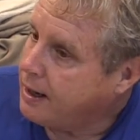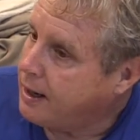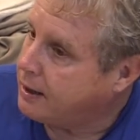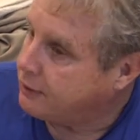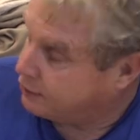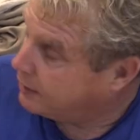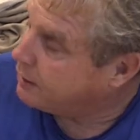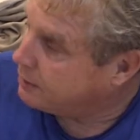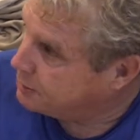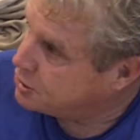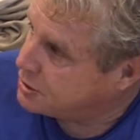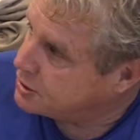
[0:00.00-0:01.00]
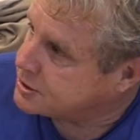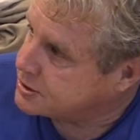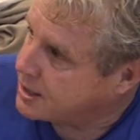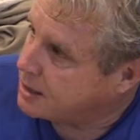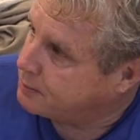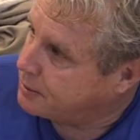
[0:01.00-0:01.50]
And it scared the
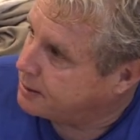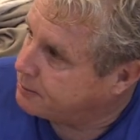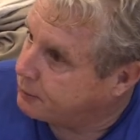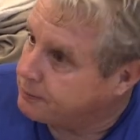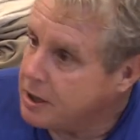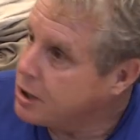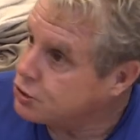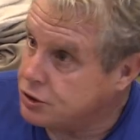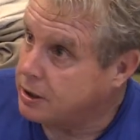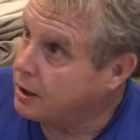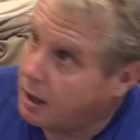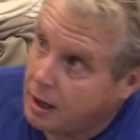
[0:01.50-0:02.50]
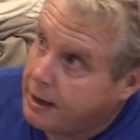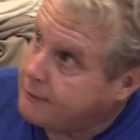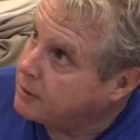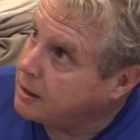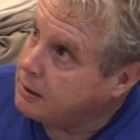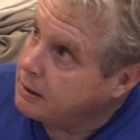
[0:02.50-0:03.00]
bejesus out of people. She did not have
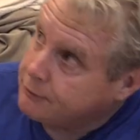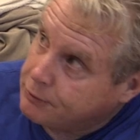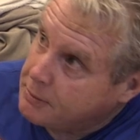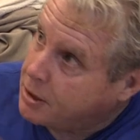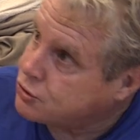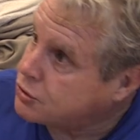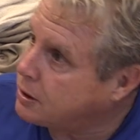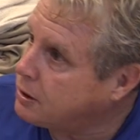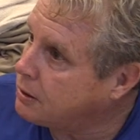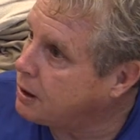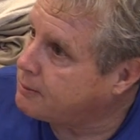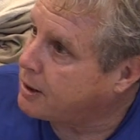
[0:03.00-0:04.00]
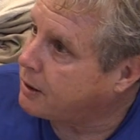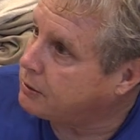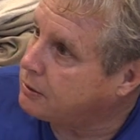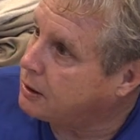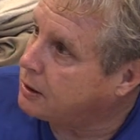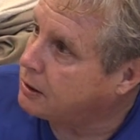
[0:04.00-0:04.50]
any information
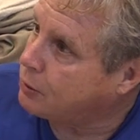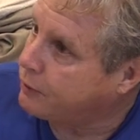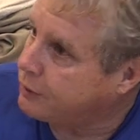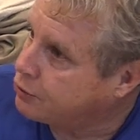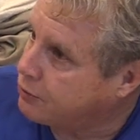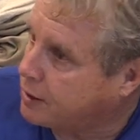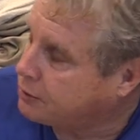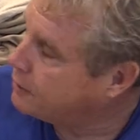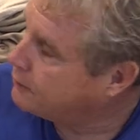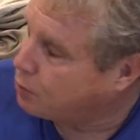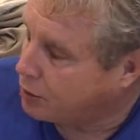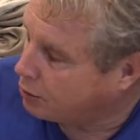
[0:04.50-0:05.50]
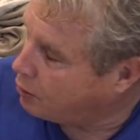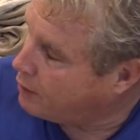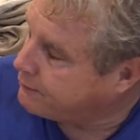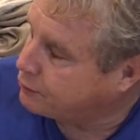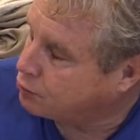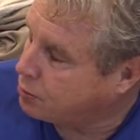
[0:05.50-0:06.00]
on the directory of where her
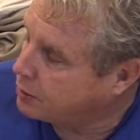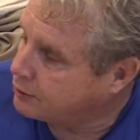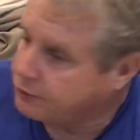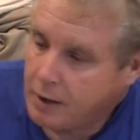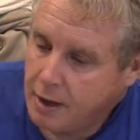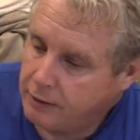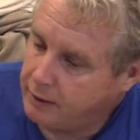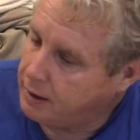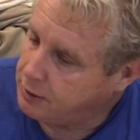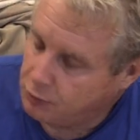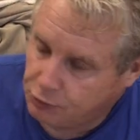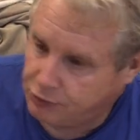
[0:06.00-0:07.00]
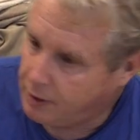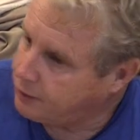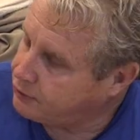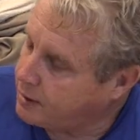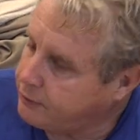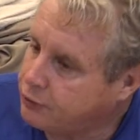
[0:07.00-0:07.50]
office was. They had no
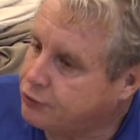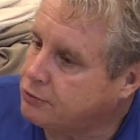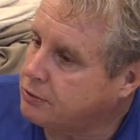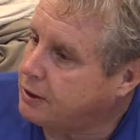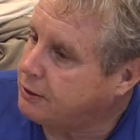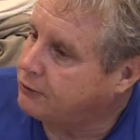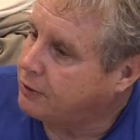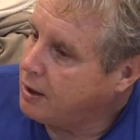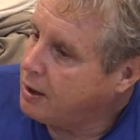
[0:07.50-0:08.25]
signs out in the streets.